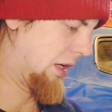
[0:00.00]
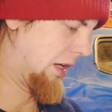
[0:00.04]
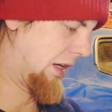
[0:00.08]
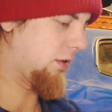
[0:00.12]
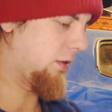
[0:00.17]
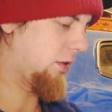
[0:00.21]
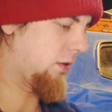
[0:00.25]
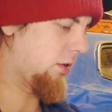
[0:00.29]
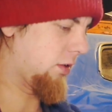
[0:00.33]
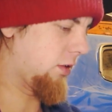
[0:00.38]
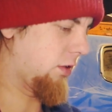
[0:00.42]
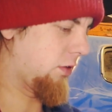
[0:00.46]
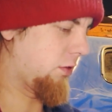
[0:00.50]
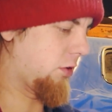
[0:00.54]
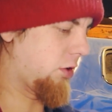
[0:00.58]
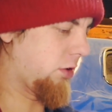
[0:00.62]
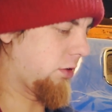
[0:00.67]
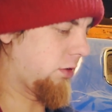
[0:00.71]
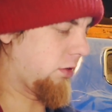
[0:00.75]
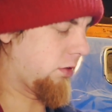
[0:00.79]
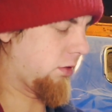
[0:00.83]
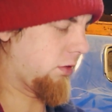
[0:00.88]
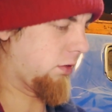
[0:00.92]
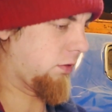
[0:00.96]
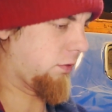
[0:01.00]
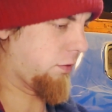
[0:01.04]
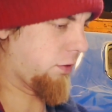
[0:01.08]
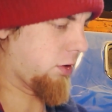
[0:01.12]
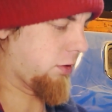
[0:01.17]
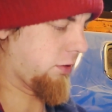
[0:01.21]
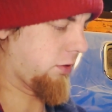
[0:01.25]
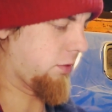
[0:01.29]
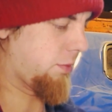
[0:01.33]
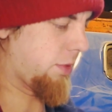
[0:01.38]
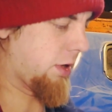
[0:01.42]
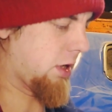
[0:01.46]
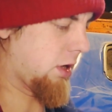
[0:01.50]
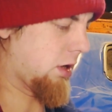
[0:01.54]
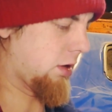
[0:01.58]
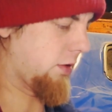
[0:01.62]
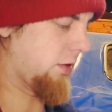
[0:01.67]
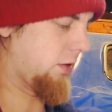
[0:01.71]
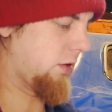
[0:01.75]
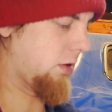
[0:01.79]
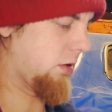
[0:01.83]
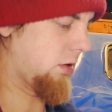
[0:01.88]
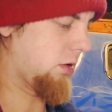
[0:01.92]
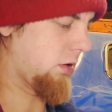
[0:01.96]
sort of just falls
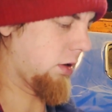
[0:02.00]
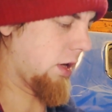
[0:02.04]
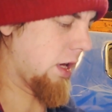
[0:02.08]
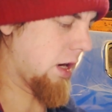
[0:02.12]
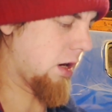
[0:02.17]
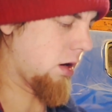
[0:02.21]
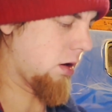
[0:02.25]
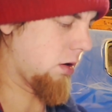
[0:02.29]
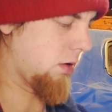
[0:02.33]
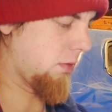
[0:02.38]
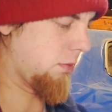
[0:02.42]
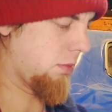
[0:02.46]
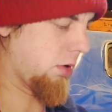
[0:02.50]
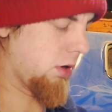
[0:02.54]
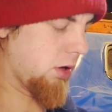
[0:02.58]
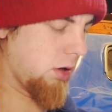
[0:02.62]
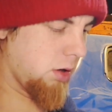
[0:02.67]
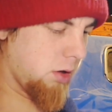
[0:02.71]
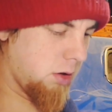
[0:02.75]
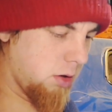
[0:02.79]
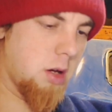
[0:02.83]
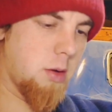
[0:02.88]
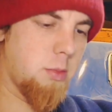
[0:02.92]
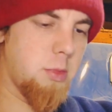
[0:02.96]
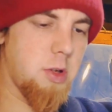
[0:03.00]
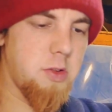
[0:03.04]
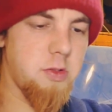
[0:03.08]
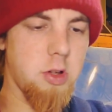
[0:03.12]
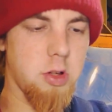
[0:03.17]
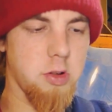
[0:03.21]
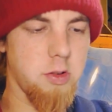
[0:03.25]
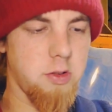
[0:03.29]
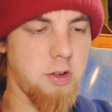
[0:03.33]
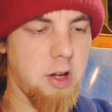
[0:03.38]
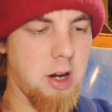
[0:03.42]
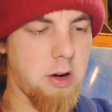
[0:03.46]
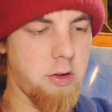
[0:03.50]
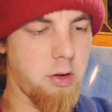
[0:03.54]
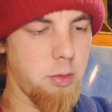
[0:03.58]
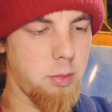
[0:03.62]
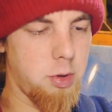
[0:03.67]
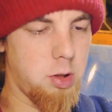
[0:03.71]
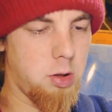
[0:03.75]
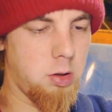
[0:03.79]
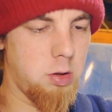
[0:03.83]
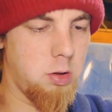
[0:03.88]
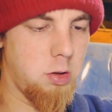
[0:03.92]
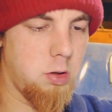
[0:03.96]
apart again, but I mean, it's not
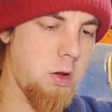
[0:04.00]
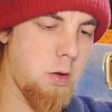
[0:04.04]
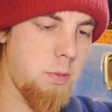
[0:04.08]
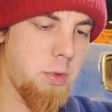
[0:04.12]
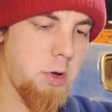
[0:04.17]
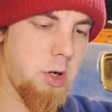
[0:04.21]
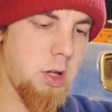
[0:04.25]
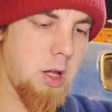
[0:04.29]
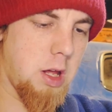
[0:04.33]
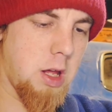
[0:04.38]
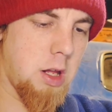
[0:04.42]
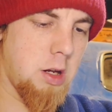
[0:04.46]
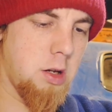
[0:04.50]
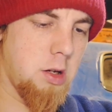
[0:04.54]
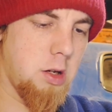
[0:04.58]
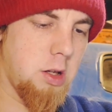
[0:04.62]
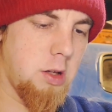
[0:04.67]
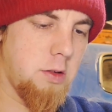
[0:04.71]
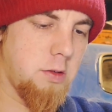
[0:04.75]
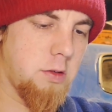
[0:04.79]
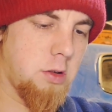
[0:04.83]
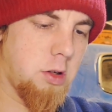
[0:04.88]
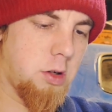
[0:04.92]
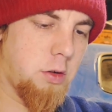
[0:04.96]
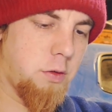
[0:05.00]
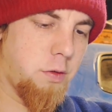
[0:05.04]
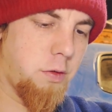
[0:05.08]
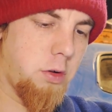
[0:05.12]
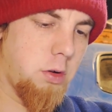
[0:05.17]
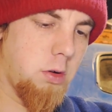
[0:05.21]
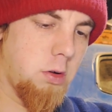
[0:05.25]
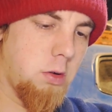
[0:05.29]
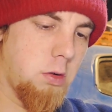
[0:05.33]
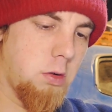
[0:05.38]
terrible. You put it in and it sort of